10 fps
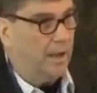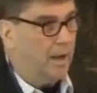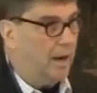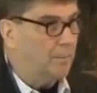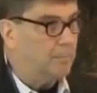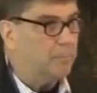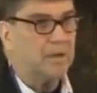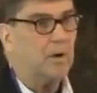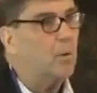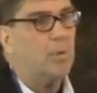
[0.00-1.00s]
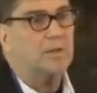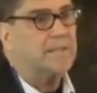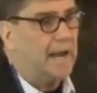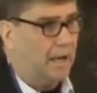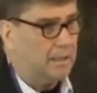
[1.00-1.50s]
Uh, but it all
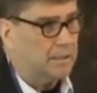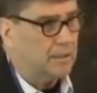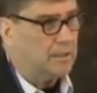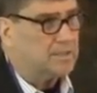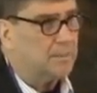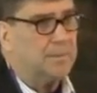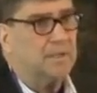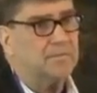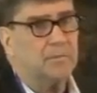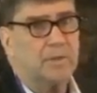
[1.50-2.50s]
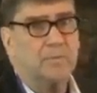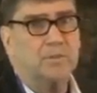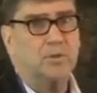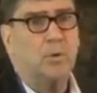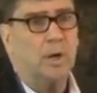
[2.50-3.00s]
worked out, you know, because I believed in what I
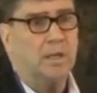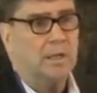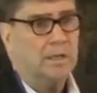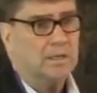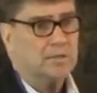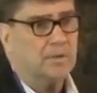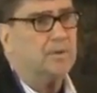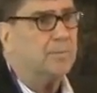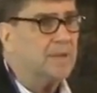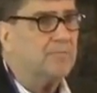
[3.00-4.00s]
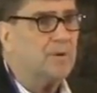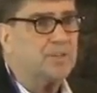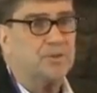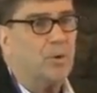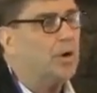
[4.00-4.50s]
was doing. So if you believe in
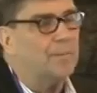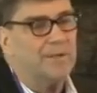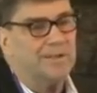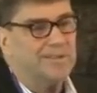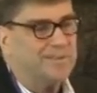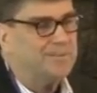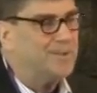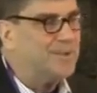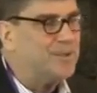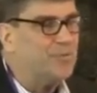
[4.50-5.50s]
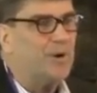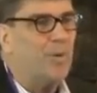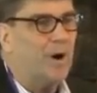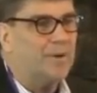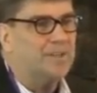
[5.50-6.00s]
what you're doing, I mean, you, you, you can do real
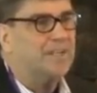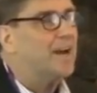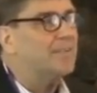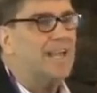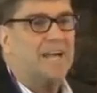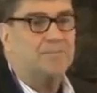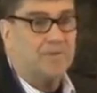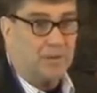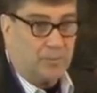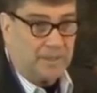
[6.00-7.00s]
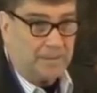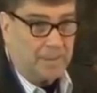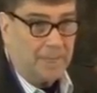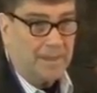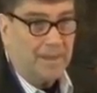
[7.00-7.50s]
well, and you can have a lot of fun with it.
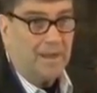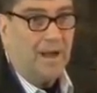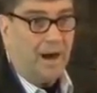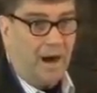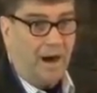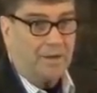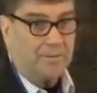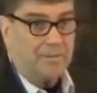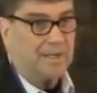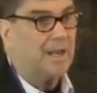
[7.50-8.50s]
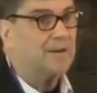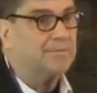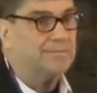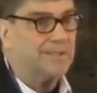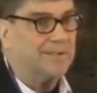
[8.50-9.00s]
Uh, meet a lot
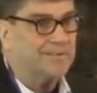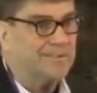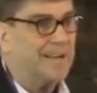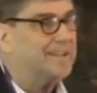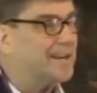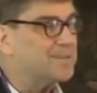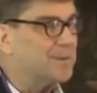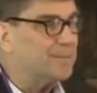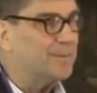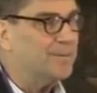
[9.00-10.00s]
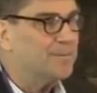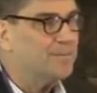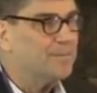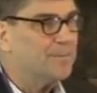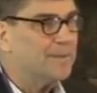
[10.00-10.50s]
of, you know, a lot of nice people.
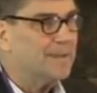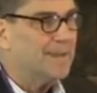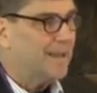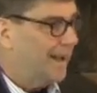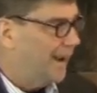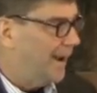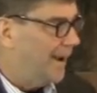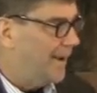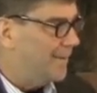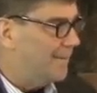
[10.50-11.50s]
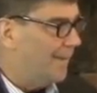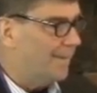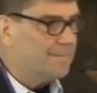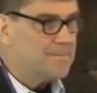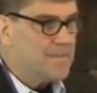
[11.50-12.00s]
And
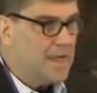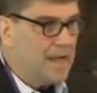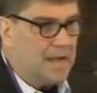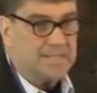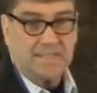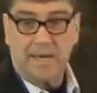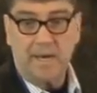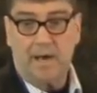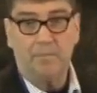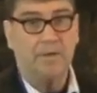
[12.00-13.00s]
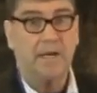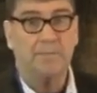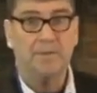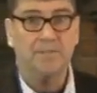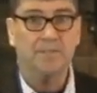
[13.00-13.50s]
uh, I say, uh, we got
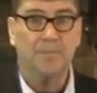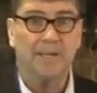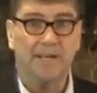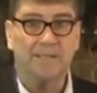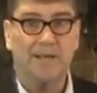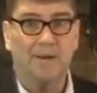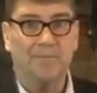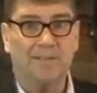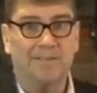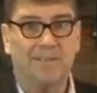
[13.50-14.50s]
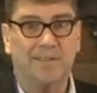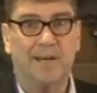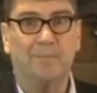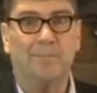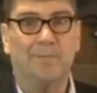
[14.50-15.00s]
to be just about out of time right there,
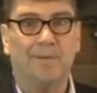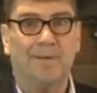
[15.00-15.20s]
Captain.